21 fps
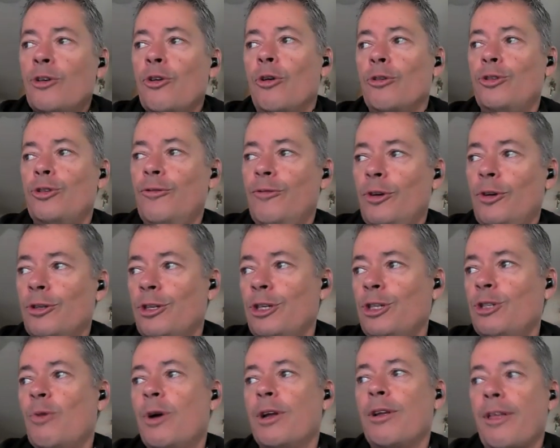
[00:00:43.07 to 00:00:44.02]

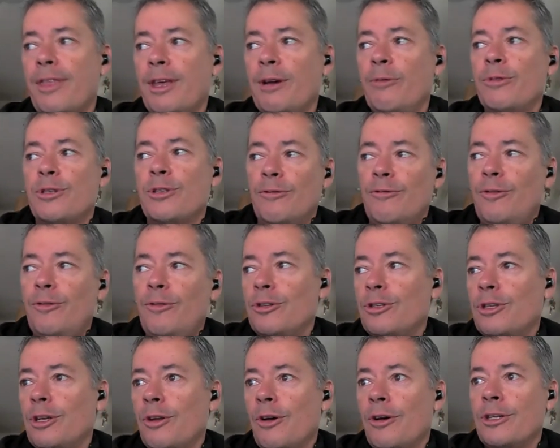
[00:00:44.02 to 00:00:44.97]
controversies one, I think was the
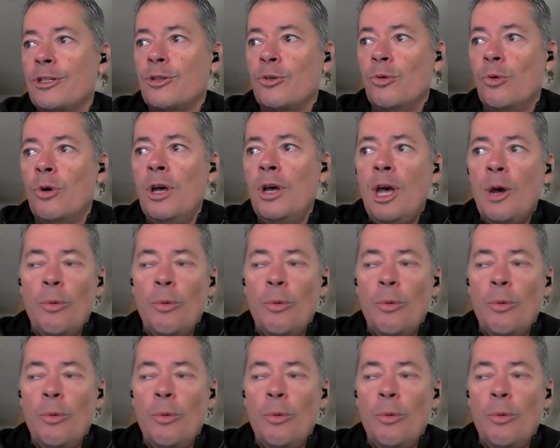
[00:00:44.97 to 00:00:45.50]
first that I saw,